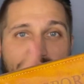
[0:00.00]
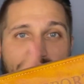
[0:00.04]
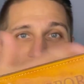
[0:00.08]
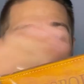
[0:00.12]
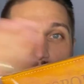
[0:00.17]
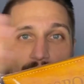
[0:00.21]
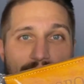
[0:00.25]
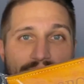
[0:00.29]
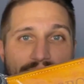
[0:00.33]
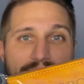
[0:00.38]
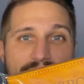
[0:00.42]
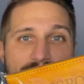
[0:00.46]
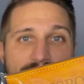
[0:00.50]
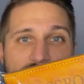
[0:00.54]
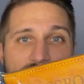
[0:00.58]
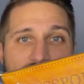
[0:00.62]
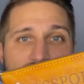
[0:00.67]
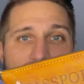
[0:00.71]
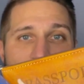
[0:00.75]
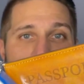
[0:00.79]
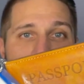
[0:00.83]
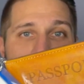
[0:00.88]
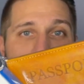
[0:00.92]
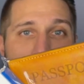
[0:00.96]
to win
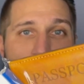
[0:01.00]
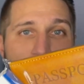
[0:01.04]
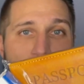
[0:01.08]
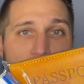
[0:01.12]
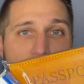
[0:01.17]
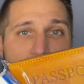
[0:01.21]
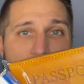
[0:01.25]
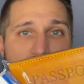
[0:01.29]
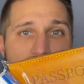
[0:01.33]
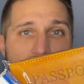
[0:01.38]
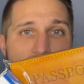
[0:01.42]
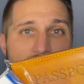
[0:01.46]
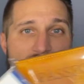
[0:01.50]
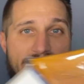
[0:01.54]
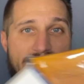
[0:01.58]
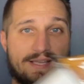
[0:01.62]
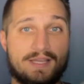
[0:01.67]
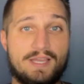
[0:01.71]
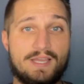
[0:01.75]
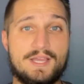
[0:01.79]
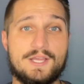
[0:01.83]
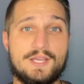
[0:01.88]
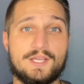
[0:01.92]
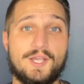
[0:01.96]
this crew swag,
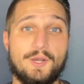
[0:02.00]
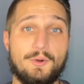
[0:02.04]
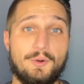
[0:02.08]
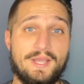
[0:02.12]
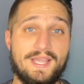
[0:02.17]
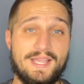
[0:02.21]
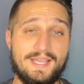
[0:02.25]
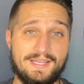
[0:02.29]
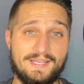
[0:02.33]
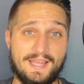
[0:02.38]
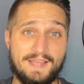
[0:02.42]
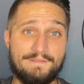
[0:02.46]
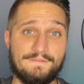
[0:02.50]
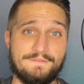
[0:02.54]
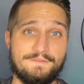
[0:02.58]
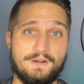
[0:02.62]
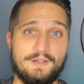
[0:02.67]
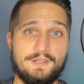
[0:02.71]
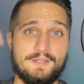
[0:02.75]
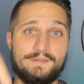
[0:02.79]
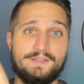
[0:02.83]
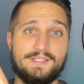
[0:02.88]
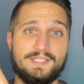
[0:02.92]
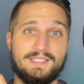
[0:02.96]
go ahead and
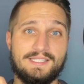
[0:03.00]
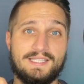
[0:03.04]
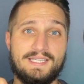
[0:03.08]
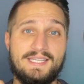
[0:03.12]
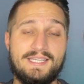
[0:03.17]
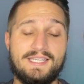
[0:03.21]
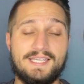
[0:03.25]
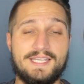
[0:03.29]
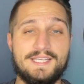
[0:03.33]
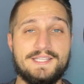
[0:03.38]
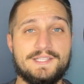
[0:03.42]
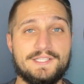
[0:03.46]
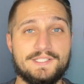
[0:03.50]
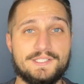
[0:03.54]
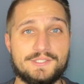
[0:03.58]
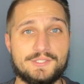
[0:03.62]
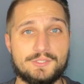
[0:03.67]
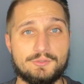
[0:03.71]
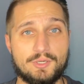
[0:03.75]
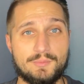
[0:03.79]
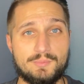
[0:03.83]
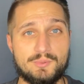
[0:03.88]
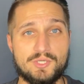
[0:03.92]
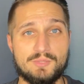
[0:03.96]
follow the link in the
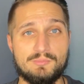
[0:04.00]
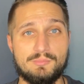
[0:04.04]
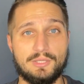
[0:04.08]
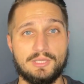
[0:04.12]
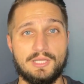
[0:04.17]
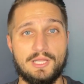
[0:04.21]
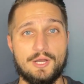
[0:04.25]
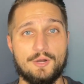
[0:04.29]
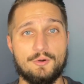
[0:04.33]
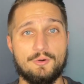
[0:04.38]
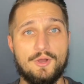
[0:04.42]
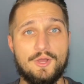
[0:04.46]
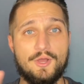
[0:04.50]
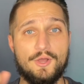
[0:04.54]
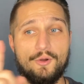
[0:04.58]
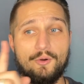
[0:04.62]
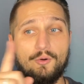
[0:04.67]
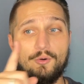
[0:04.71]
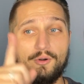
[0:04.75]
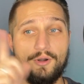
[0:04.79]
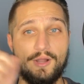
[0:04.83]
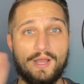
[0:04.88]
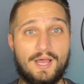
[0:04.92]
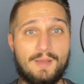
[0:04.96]
description below
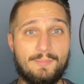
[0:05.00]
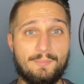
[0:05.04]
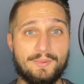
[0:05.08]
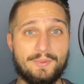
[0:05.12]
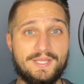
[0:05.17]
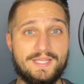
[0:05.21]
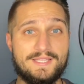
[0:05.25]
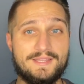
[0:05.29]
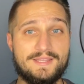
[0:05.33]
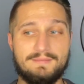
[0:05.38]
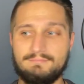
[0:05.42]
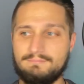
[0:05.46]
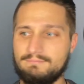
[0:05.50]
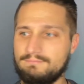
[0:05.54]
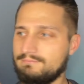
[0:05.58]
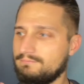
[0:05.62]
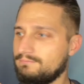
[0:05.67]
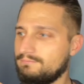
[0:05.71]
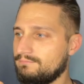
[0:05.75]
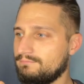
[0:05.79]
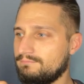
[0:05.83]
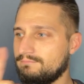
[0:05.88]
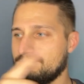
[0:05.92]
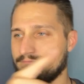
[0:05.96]
or up in
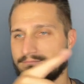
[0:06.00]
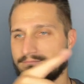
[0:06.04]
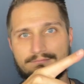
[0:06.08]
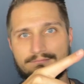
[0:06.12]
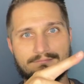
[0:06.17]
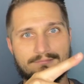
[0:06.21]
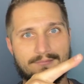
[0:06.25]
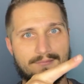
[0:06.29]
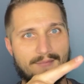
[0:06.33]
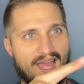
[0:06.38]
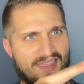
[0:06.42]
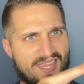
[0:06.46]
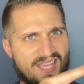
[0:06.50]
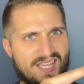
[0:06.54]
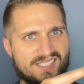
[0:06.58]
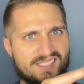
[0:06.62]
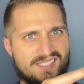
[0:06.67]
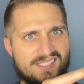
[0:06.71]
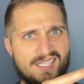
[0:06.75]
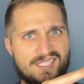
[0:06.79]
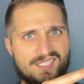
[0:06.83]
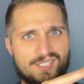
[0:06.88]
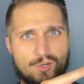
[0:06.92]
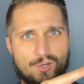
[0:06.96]
I think
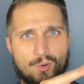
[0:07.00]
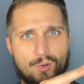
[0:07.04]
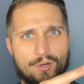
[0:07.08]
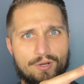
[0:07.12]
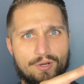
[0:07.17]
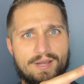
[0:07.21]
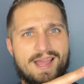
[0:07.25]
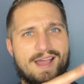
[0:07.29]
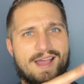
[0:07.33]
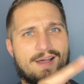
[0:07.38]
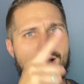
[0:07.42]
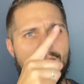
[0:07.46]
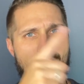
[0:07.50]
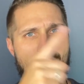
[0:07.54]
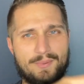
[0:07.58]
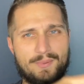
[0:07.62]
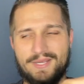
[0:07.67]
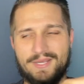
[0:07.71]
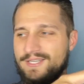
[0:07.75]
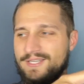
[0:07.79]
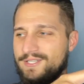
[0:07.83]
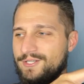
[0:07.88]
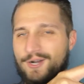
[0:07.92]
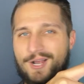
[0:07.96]
it's this corner now, up
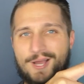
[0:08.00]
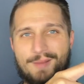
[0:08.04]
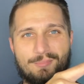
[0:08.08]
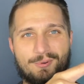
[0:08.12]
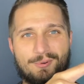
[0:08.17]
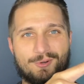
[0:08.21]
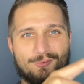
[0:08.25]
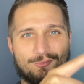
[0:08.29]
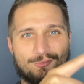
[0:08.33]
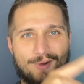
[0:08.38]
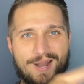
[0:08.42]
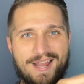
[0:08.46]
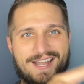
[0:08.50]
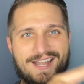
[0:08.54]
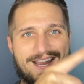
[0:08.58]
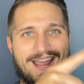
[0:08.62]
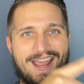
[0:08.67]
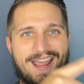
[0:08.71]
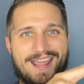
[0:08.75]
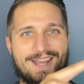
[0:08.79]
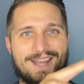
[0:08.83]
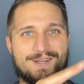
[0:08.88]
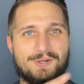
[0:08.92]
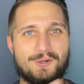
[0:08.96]
in your upper right
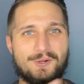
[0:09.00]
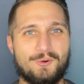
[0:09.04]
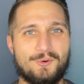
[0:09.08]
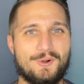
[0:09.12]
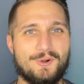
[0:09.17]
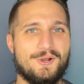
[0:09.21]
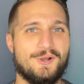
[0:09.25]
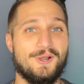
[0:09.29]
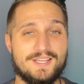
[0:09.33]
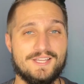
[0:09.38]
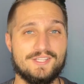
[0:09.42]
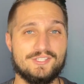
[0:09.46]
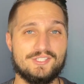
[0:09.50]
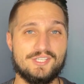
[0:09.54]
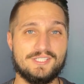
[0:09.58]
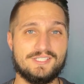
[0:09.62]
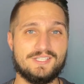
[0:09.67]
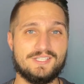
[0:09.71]
hand corner, just